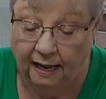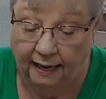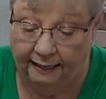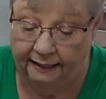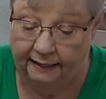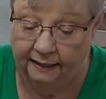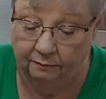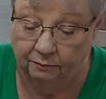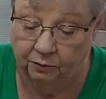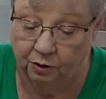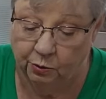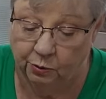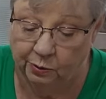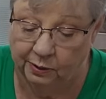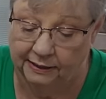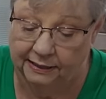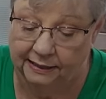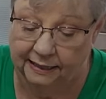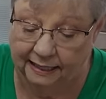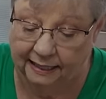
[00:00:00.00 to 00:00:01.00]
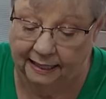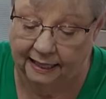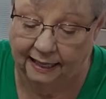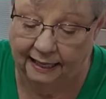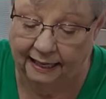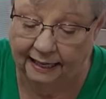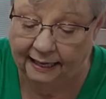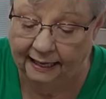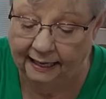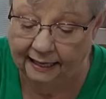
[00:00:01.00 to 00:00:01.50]
And I'm going to
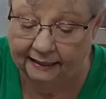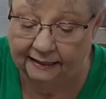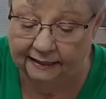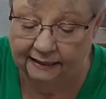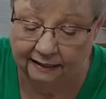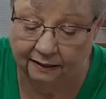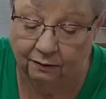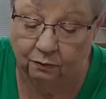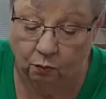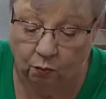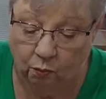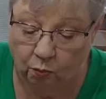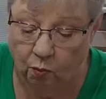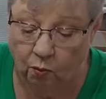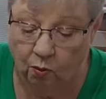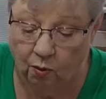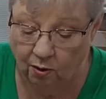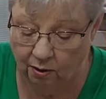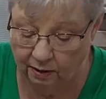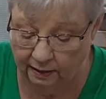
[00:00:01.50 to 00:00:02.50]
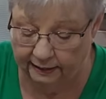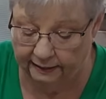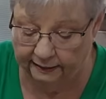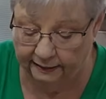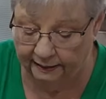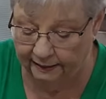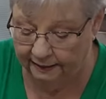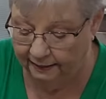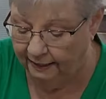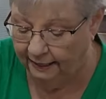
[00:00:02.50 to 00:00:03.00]
add
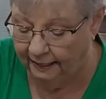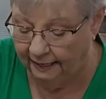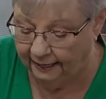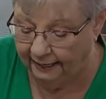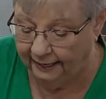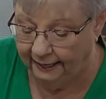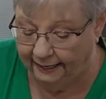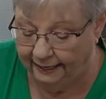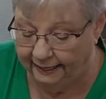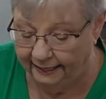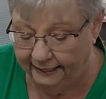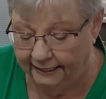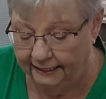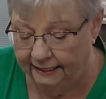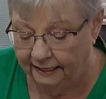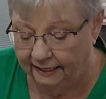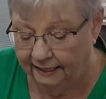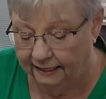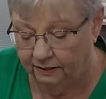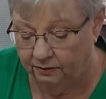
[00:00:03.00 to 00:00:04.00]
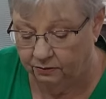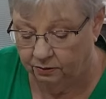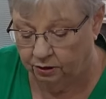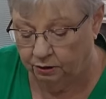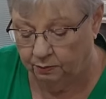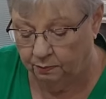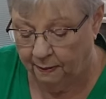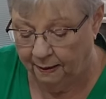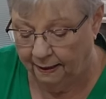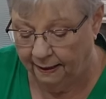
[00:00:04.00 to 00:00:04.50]
one eight
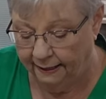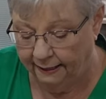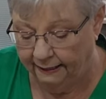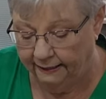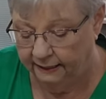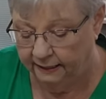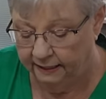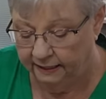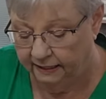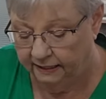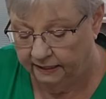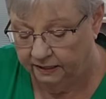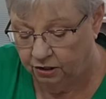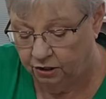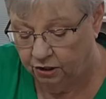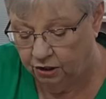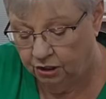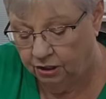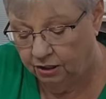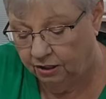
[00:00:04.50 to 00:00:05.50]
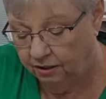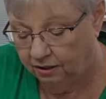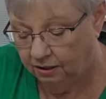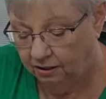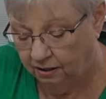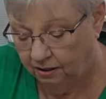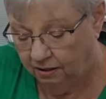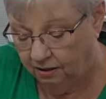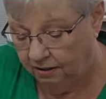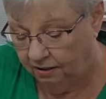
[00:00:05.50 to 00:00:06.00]
ounce package
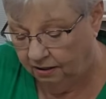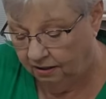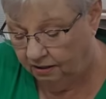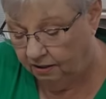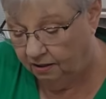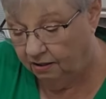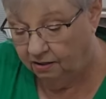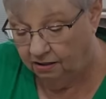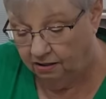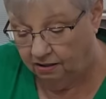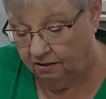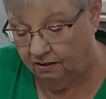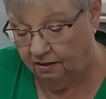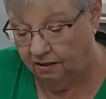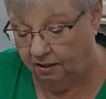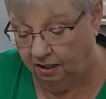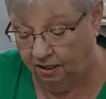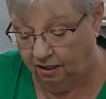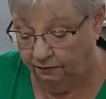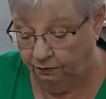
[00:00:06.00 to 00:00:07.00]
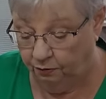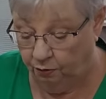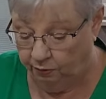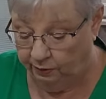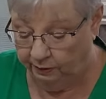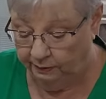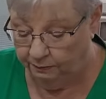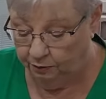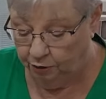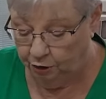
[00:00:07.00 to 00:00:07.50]
of
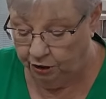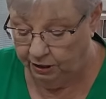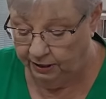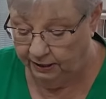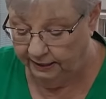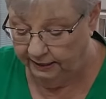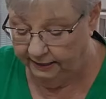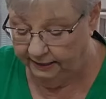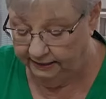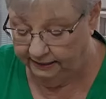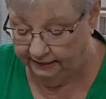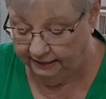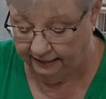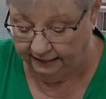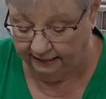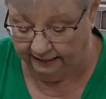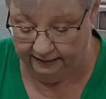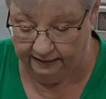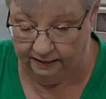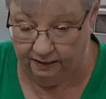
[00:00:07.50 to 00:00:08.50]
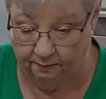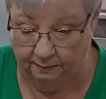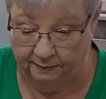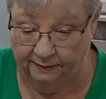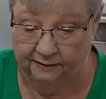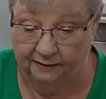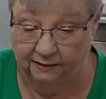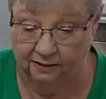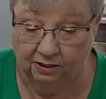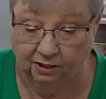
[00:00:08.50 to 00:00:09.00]
cream cheese that has
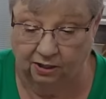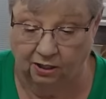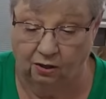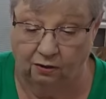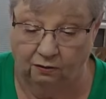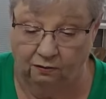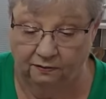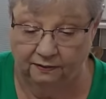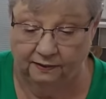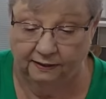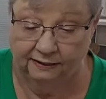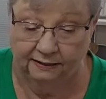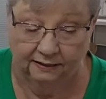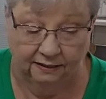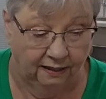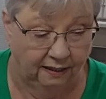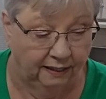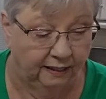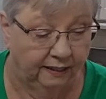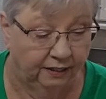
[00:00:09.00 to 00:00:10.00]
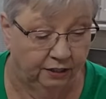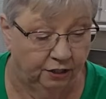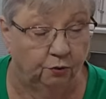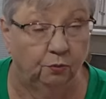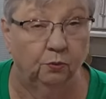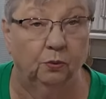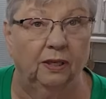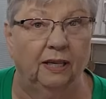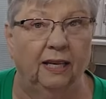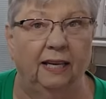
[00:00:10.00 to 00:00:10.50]
been softened.
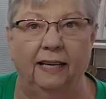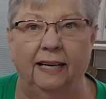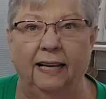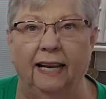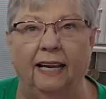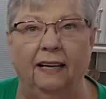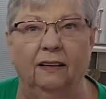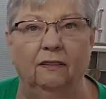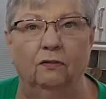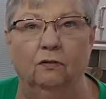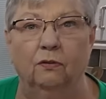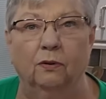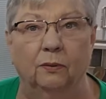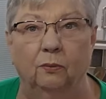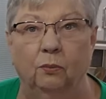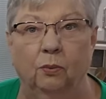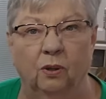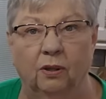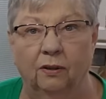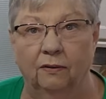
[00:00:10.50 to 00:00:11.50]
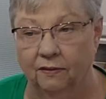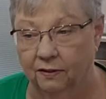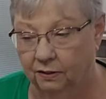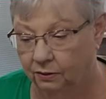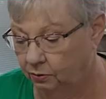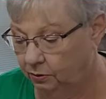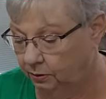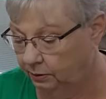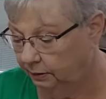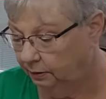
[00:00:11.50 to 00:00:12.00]
You want to get every one of
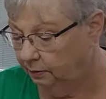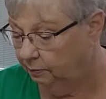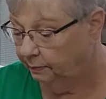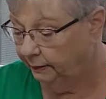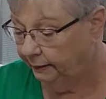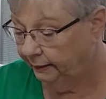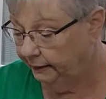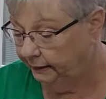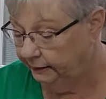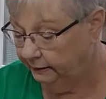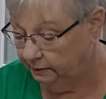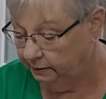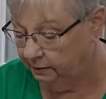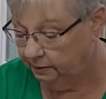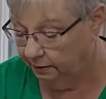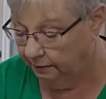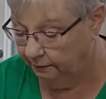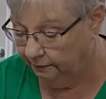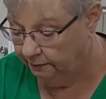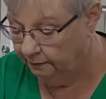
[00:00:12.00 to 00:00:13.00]
those little bits.